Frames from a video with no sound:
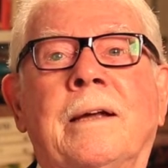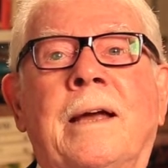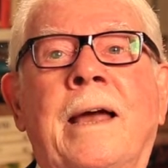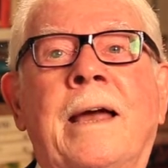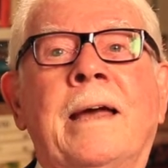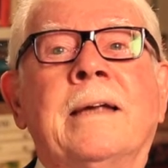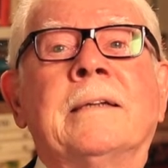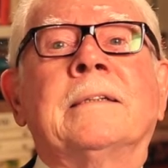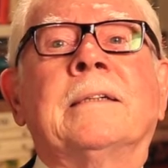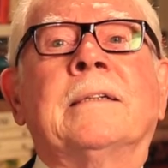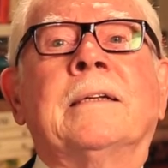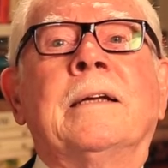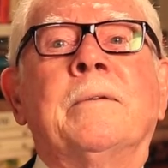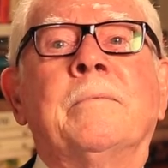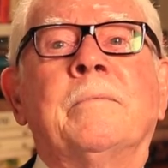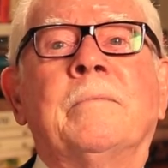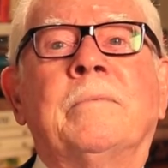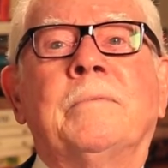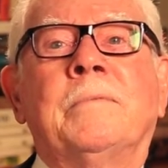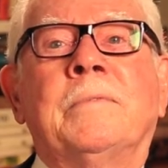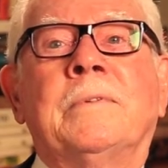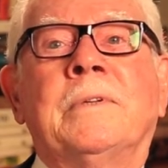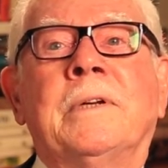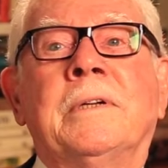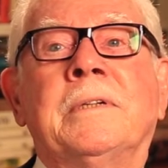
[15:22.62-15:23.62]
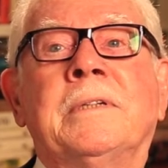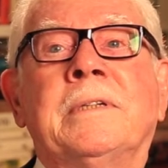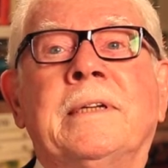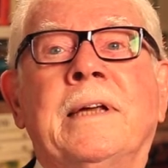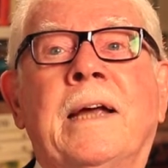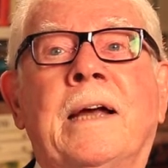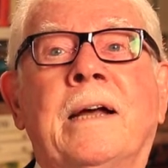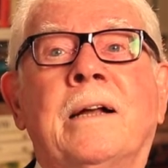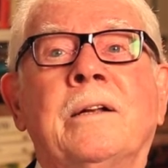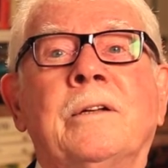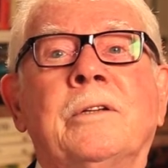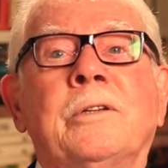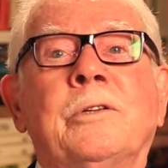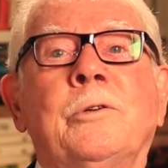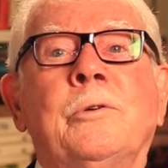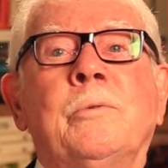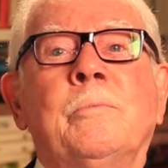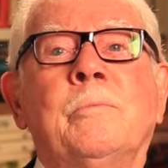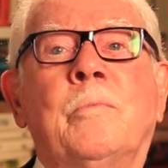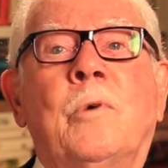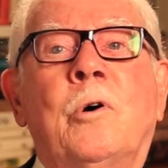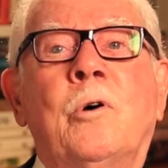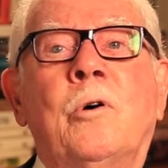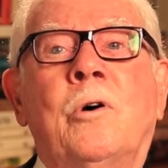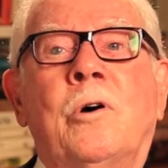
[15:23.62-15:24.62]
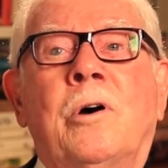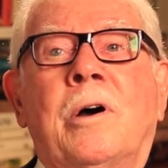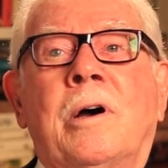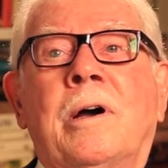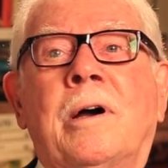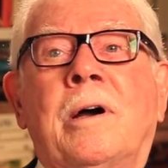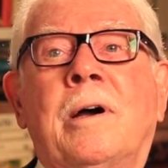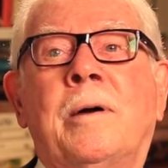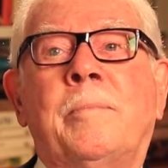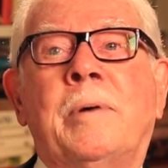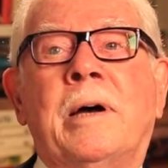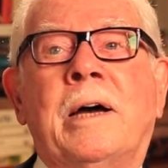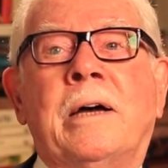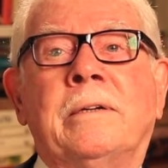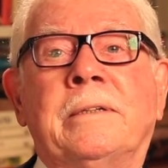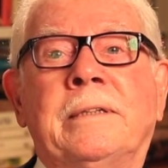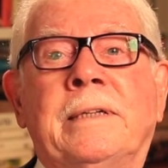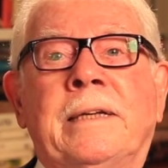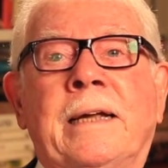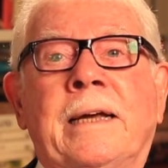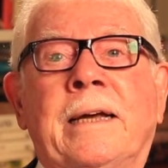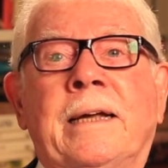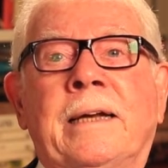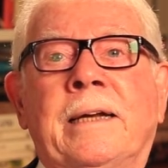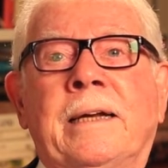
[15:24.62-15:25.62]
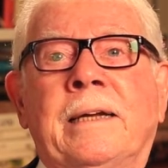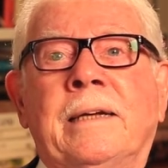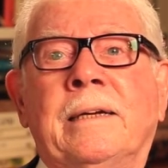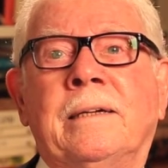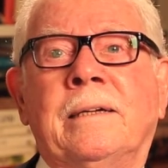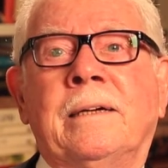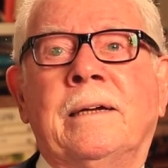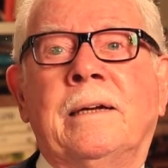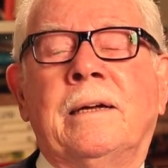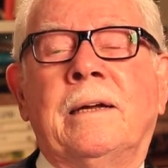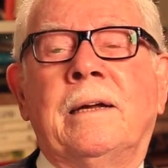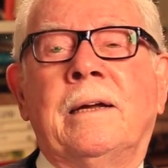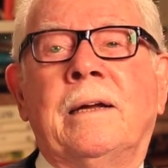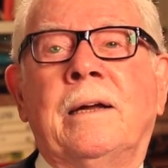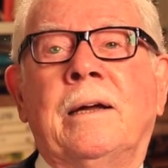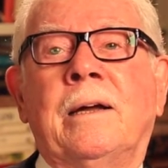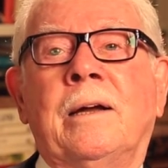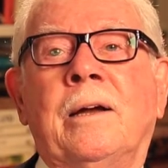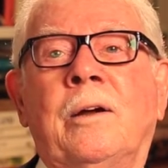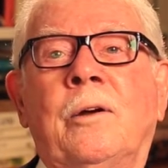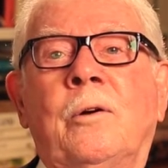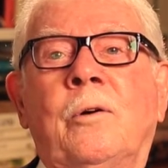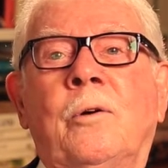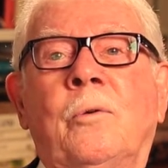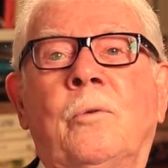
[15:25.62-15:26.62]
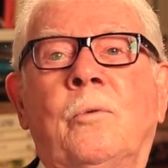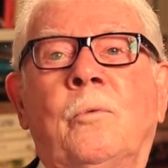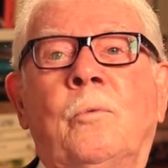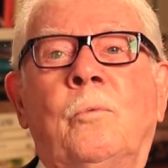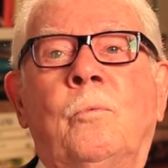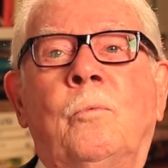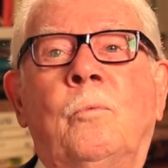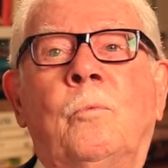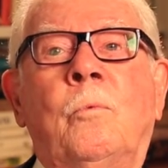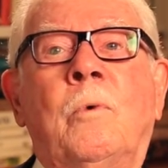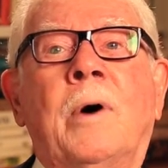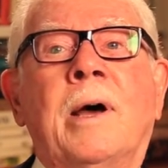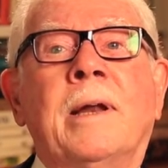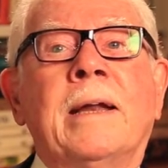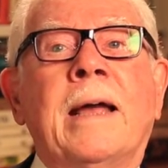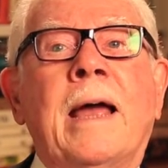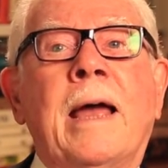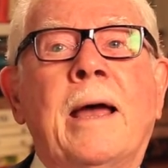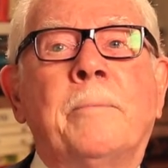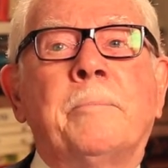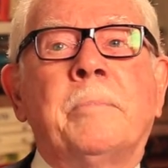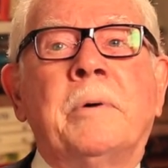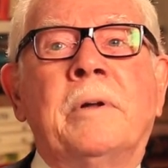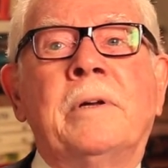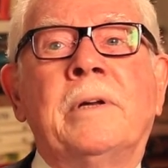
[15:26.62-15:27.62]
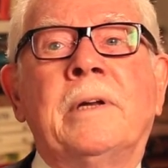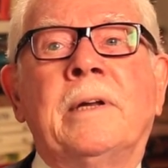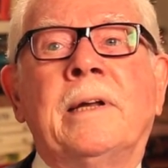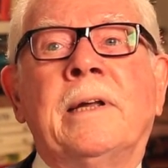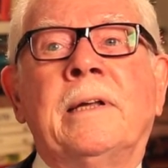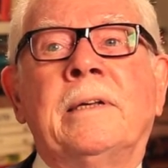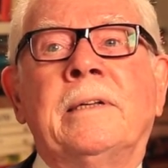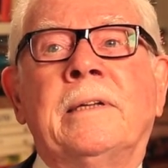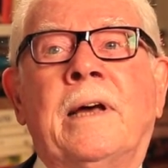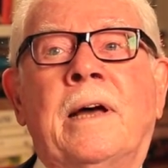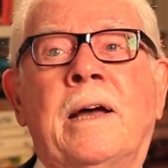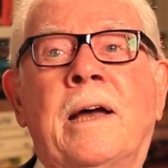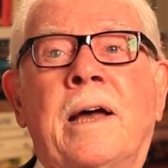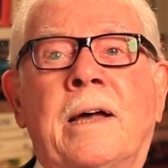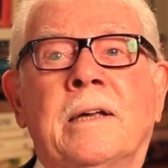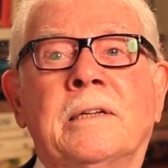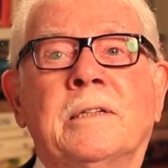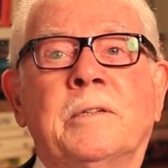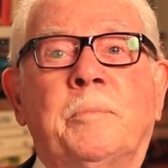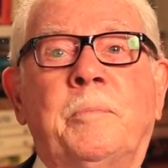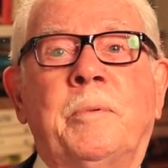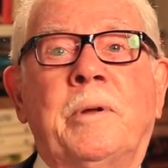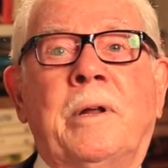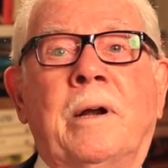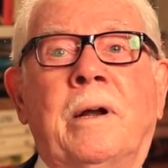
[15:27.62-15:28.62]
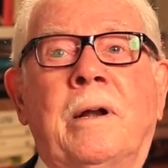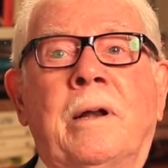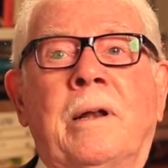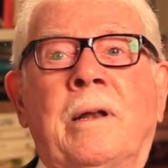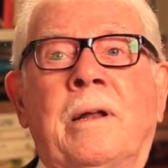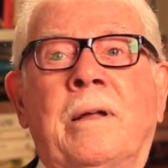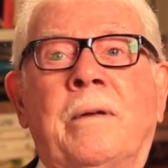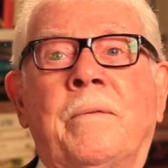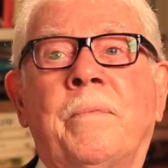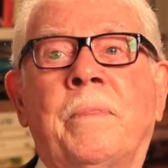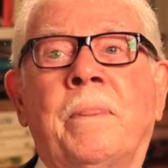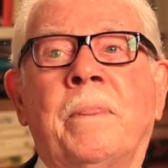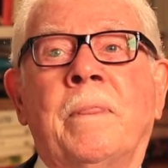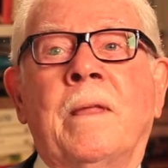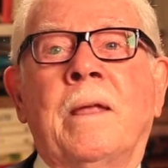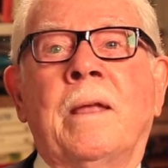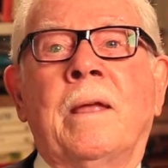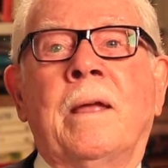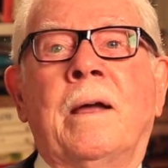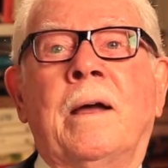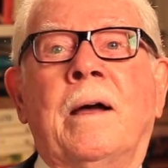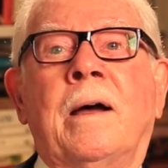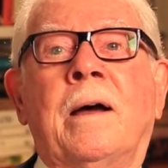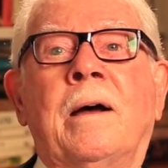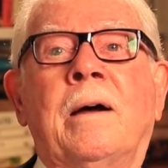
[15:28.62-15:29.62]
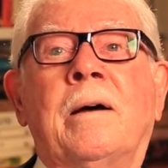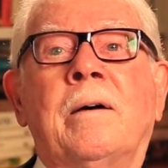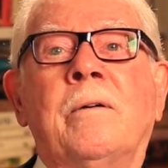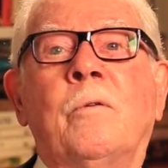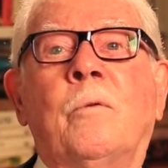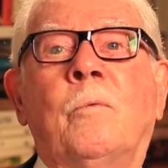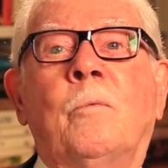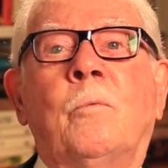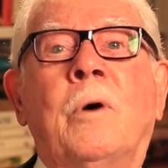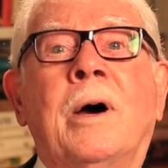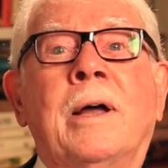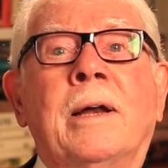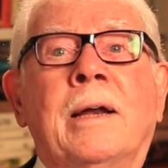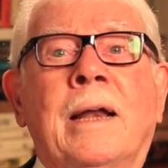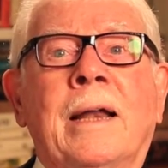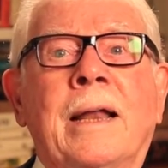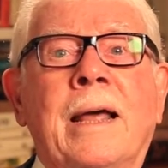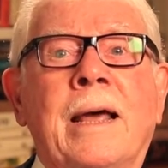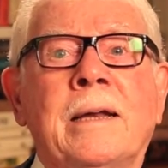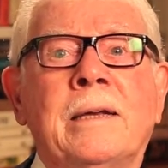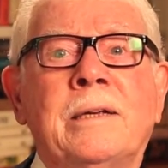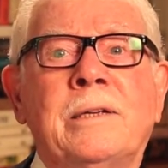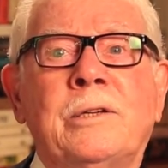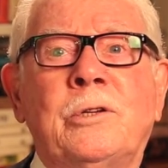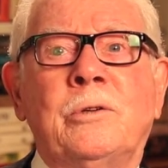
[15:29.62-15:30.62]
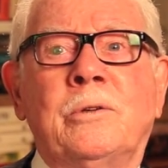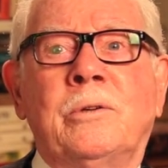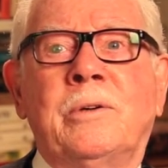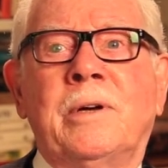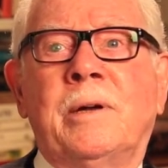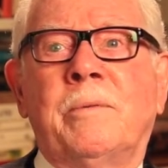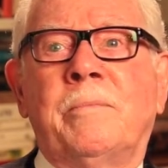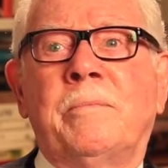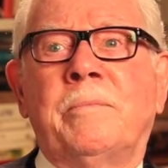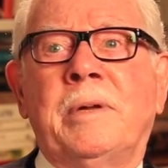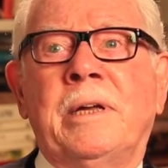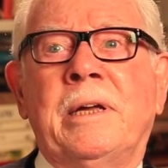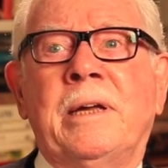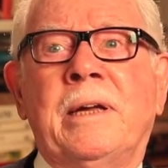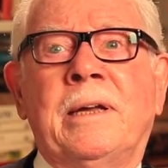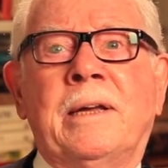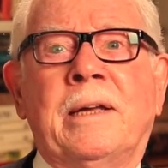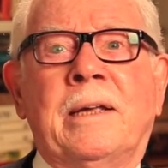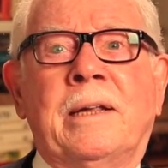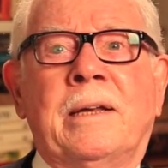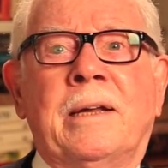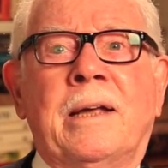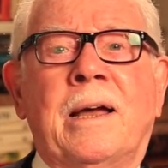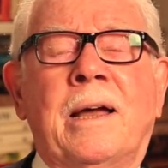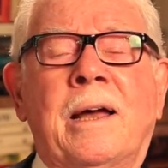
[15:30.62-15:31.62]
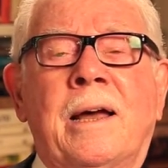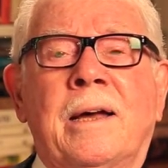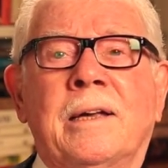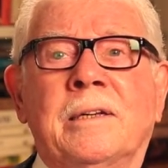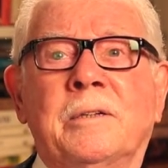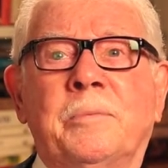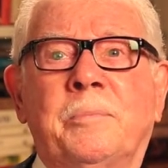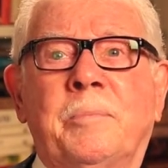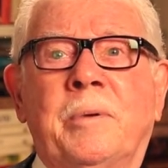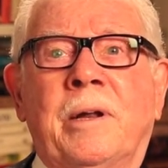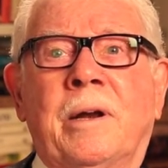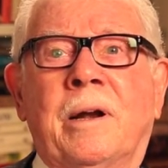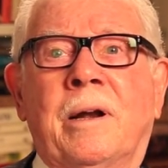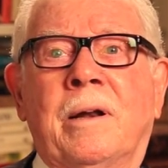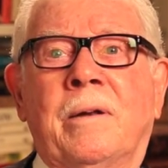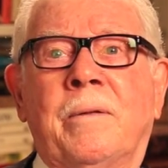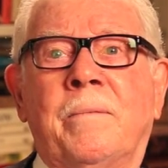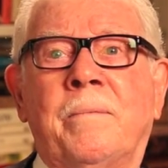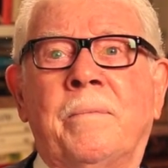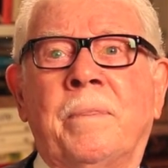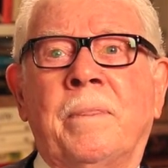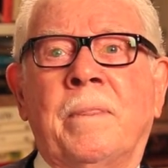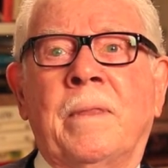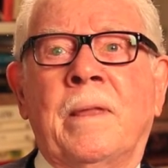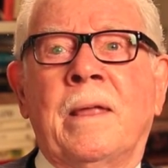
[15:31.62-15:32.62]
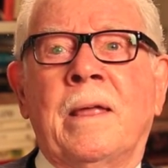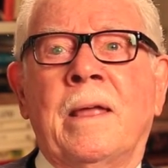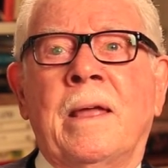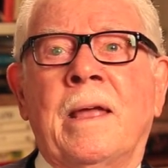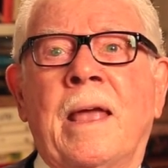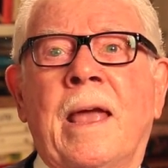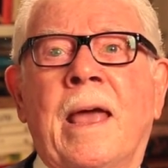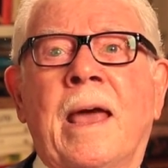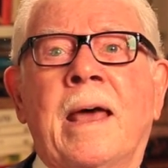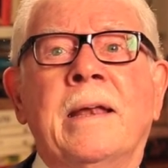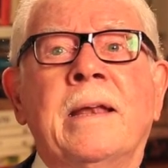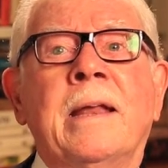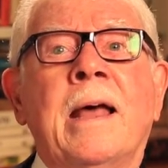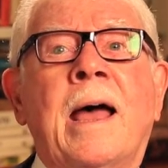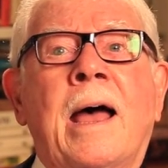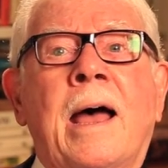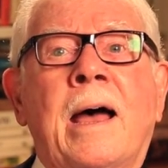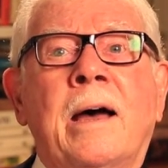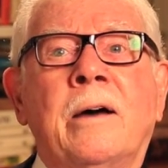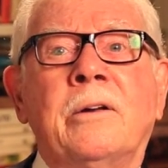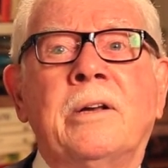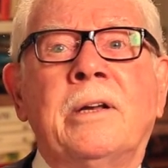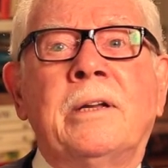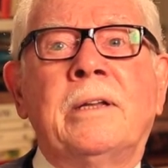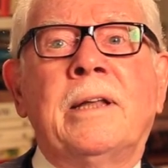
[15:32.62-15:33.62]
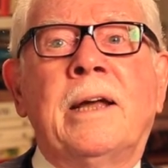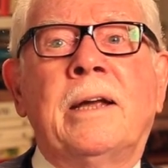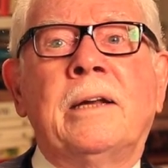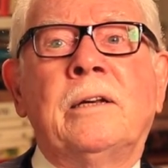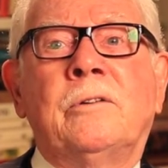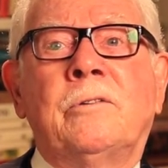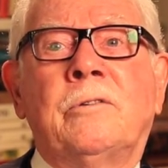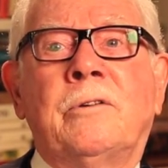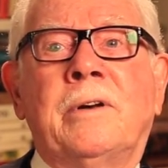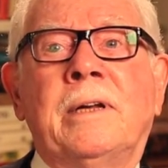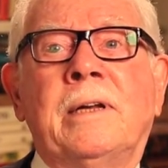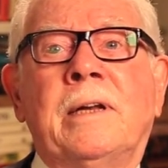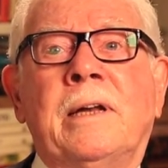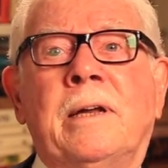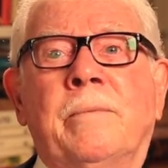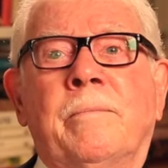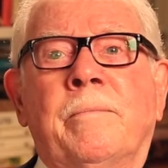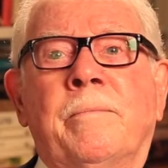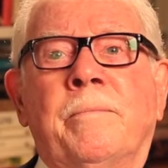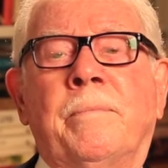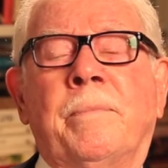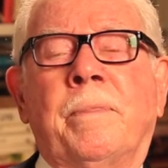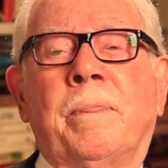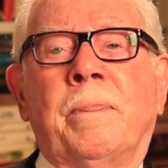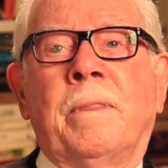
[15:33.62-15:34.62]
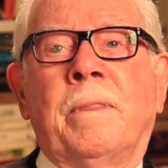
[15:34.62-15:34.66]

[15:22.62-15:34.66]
ask him to tell you more about Daddy. What happened in the hospital? What led to him being in the hospital? And how did they treat him?